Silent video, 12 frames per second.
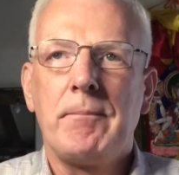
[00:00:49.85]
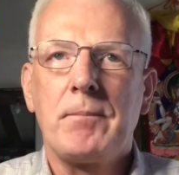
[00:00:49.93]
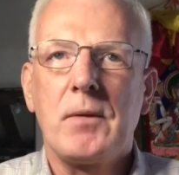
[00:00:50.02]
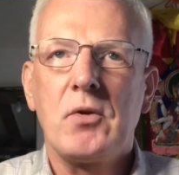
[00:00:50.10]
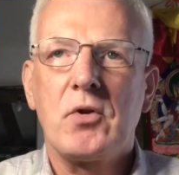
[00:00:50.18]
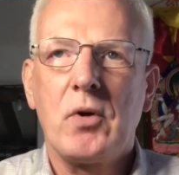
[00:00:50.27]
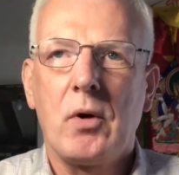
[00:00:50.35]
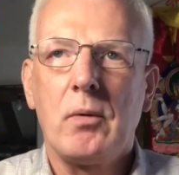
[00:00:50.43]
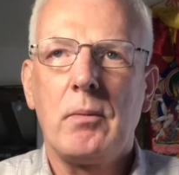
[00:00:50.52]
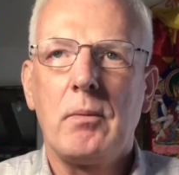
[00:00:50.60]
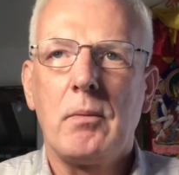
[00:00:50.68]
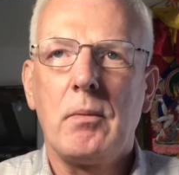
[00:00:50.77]
So
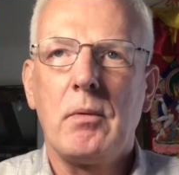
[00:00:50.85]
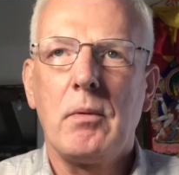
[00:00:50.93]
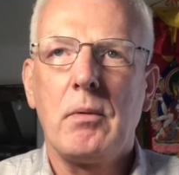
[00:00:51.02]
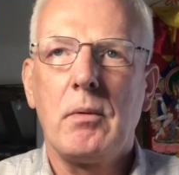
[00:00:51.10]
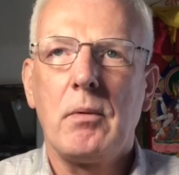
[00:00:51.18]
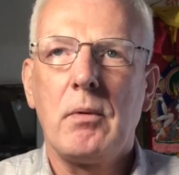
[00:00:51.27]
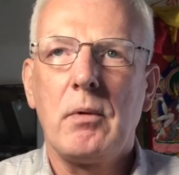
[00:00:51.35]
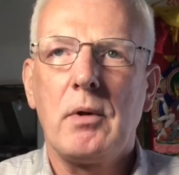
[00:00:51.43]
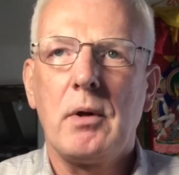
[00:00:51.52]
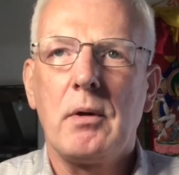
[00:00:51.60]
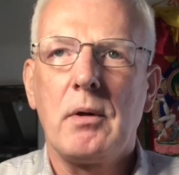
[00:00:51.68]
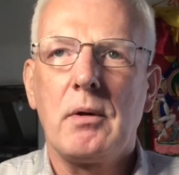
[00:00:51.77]

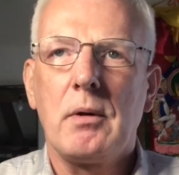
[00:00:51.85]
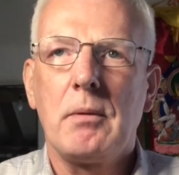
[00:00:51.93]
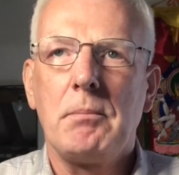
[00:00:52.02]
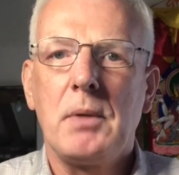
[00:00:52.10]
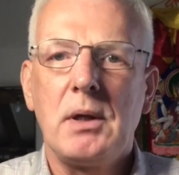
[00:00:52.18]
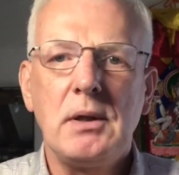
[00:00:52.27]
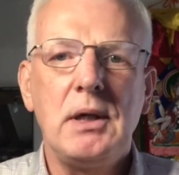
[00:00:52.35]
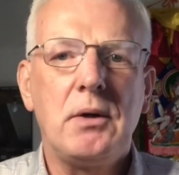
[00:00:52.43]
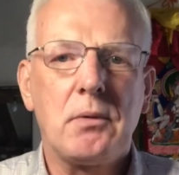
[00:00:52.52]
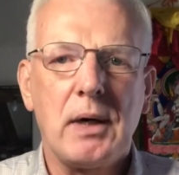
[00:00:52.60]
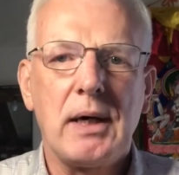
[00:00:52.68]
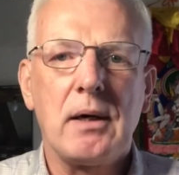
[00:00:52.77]
the
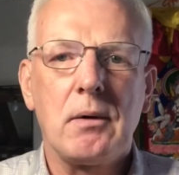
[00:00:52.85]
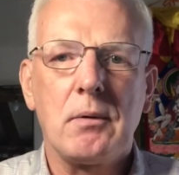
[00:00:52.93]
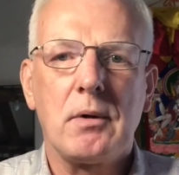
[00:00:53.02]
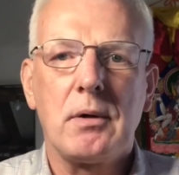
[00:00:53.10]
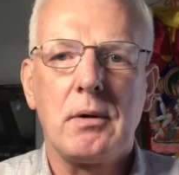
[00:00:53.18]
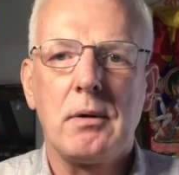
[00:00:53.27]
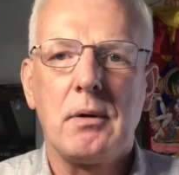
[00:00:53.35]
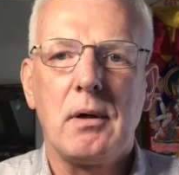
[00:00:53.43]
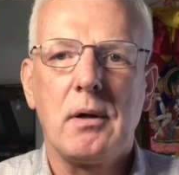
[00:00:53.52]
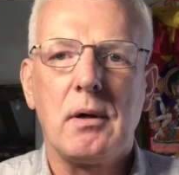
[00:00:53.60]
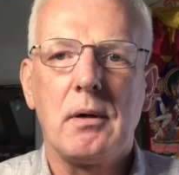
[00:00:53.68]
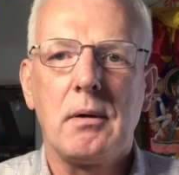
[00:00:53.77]
multi-ground
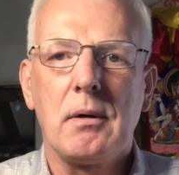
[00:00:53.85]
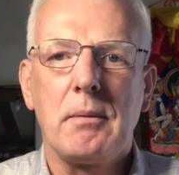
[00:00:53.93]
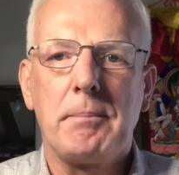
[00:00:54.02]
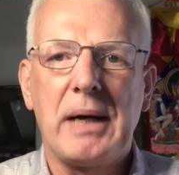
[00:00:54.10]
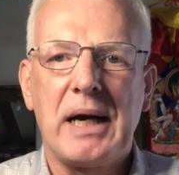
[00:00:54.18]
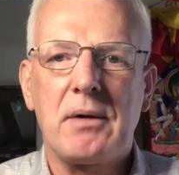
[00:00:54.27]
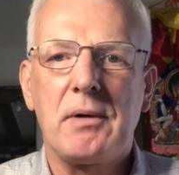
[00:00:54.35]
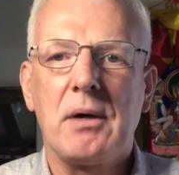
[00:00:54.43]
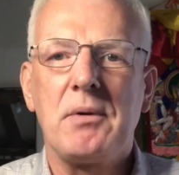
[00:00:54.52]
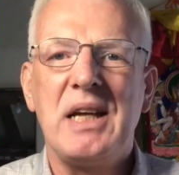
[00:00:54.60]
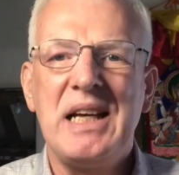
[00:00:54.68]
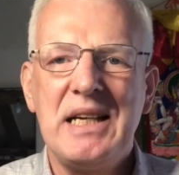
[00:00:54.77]

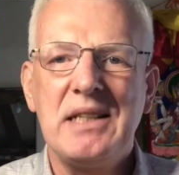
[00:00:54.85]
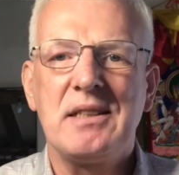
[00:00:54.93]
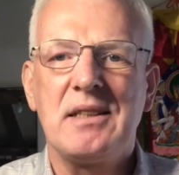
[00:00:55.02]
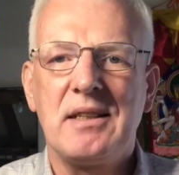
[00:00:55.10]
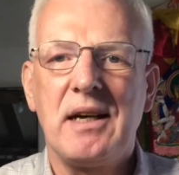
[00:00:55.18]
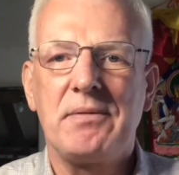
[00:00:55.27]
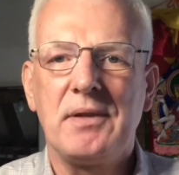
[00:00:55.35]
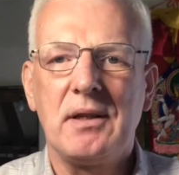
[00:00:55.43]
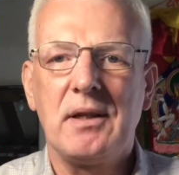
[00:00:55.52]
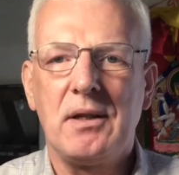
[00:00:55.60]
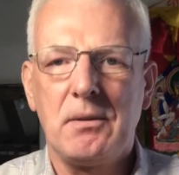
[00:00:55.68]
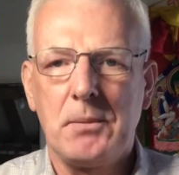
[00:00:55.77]
background is
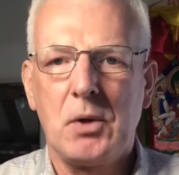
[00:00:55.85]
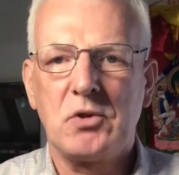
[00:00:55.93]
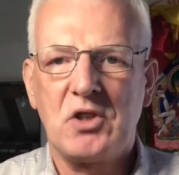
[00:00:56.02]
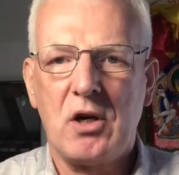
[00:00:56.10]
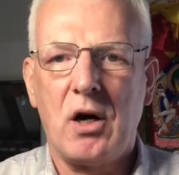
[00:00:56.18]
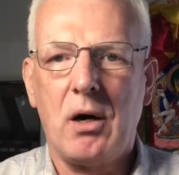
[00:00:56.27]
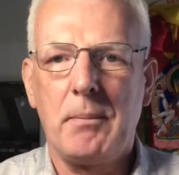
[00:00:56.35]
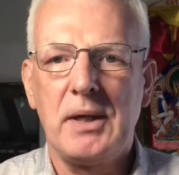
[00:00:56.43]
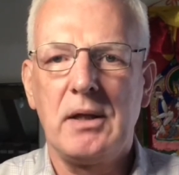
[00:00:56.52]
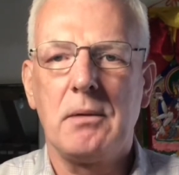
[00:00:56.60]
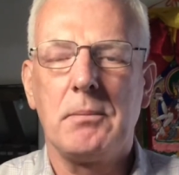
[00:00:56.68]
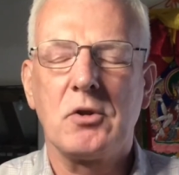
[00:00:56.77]
definitely the most
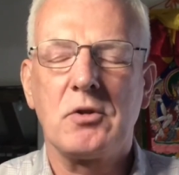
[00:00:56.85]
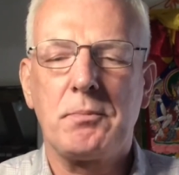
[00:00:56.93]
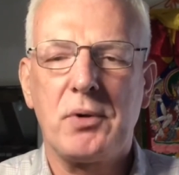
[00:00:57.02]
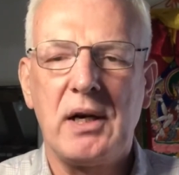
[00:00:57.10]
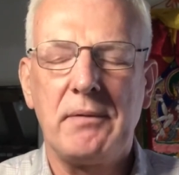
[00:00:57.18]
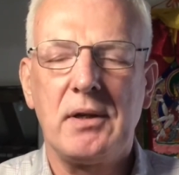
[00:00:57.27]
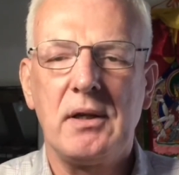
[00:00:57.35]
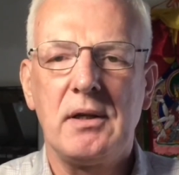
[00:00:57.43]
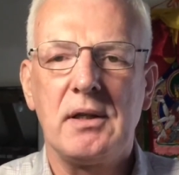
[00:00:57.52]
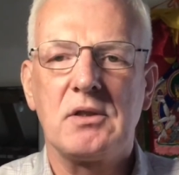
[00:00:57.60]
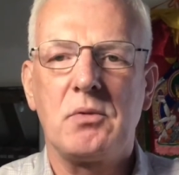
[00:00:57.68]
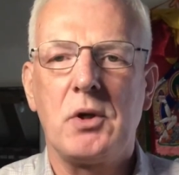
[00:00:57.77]
common, the most prevalent.
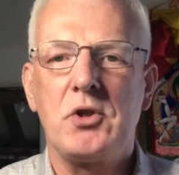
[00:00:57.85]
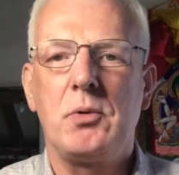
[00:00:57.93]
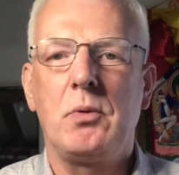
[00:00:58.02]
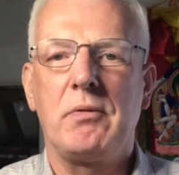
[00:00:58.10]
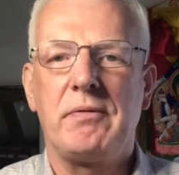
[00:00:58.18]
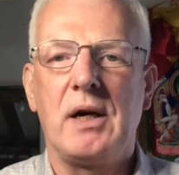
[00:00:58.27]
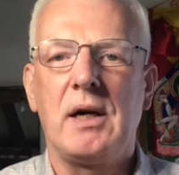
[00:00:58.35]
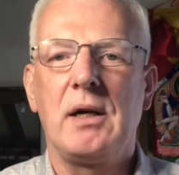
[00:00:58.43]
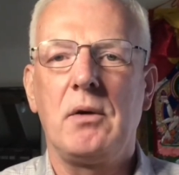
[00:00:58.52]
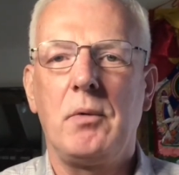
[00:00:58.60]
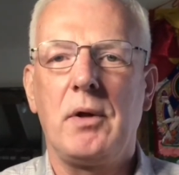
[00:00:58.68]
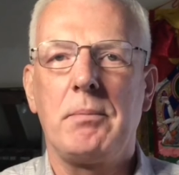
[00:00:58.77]
It's what you will
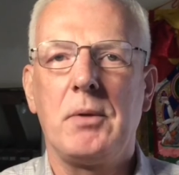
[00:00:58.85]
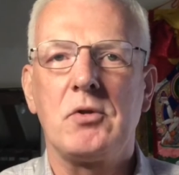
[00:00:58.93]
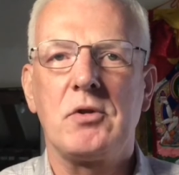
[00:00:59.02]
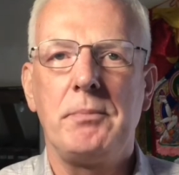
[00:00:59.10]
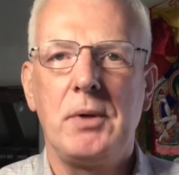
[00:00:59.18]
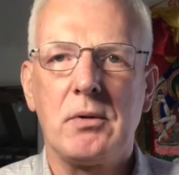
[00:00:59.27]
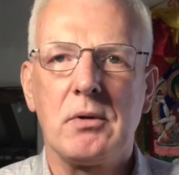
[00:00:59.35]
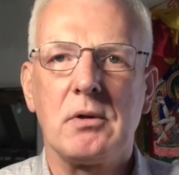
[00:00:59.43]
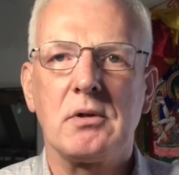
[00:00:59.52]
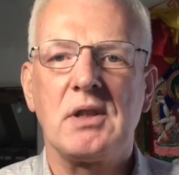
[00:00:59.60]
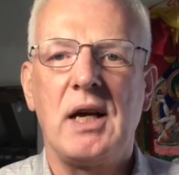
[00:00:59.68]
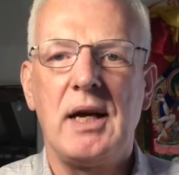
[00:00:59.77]
find with most
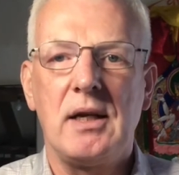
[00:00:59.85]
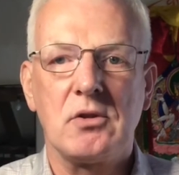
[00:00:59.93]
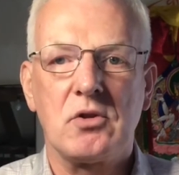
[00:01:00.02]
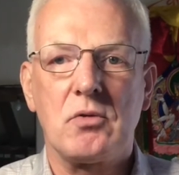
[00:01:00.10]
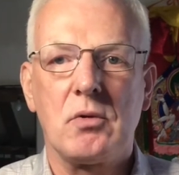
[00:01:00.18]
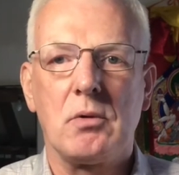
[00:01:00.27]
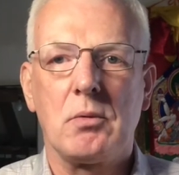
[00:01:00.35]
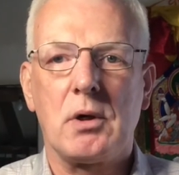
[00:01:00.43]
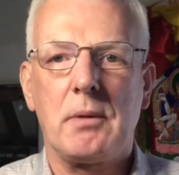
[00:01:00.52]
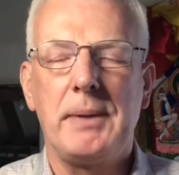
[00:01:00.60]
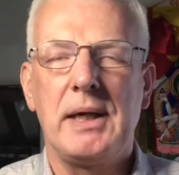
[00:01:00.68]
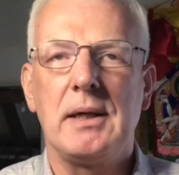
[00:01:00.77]
murals and
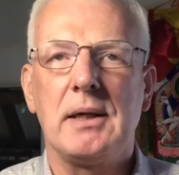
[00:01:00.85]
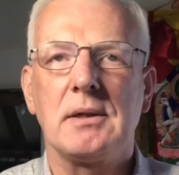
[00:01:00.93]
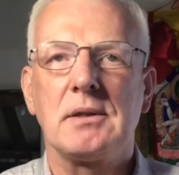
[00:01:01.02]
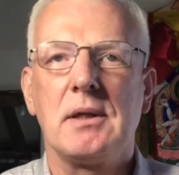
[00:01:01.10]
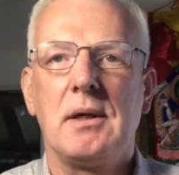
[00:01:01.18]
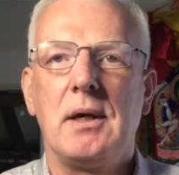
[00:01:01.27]
scrollwork paintings.